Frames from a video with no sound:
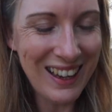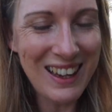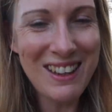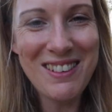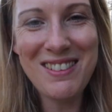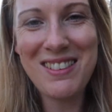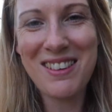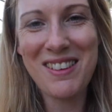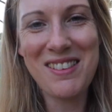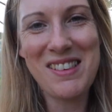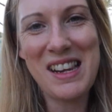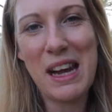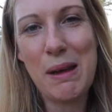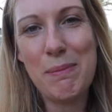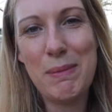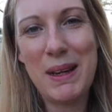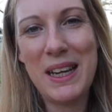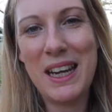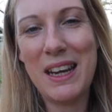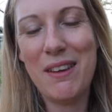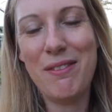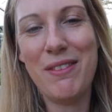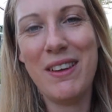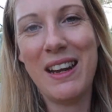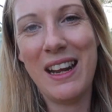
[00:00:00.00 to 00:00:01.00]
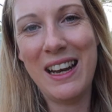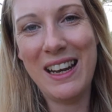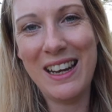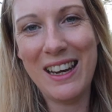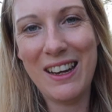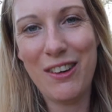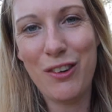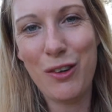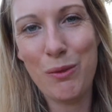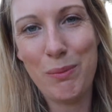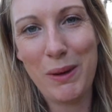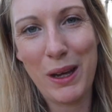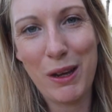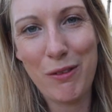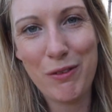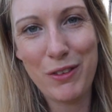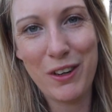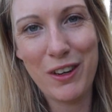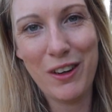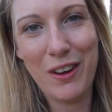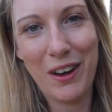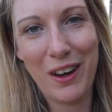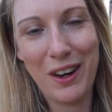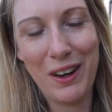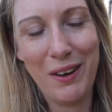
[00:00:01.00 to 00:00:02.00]
just let me live in a little bit of
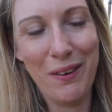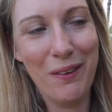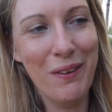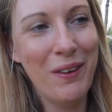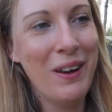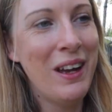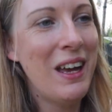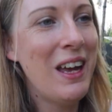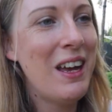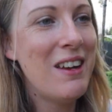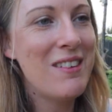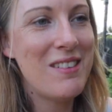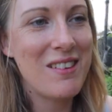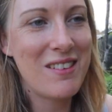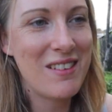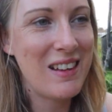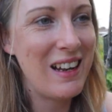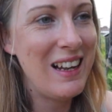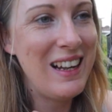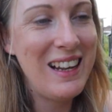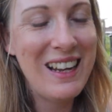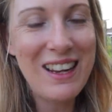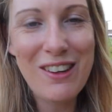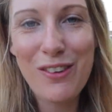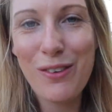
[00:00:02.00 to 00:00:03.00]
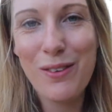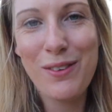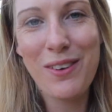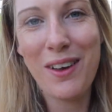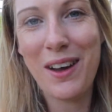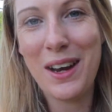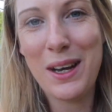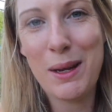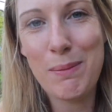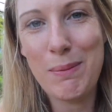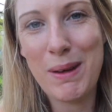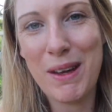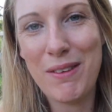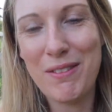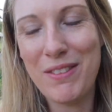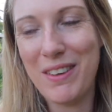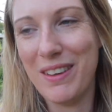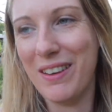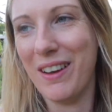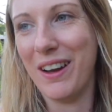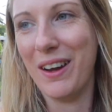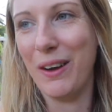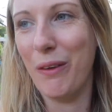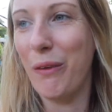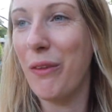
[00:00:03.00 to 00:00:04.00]
denial, just a little tiny bit of
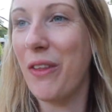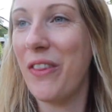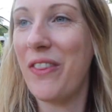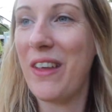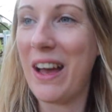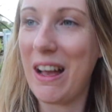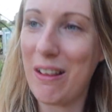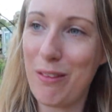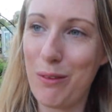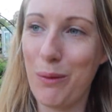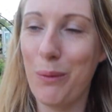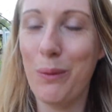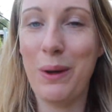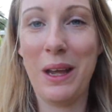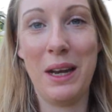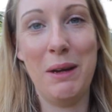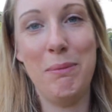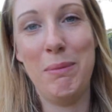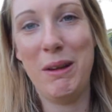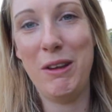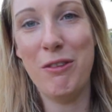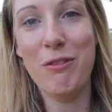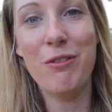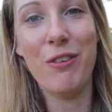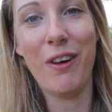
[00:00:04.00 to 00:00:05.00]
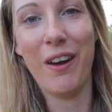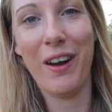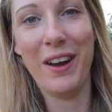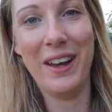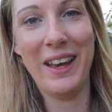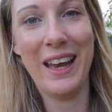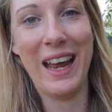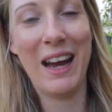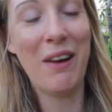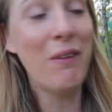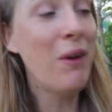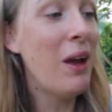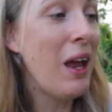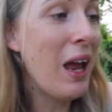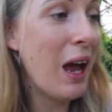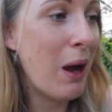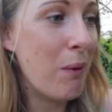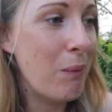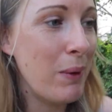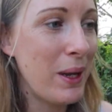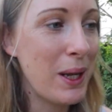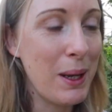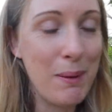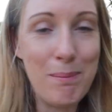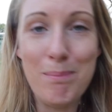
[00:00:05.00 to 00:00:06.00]
denial that that's all going to be fine now and
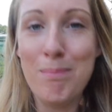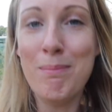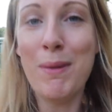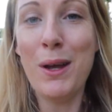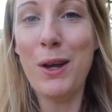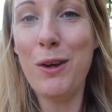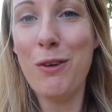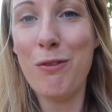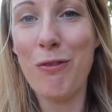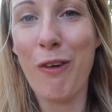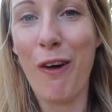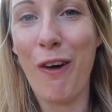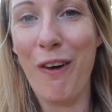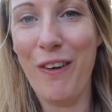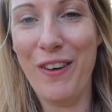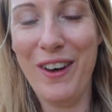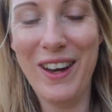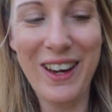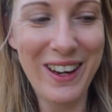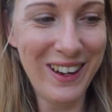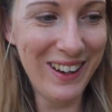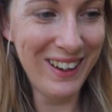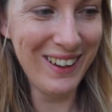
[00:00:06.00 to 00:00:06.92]
we can move on.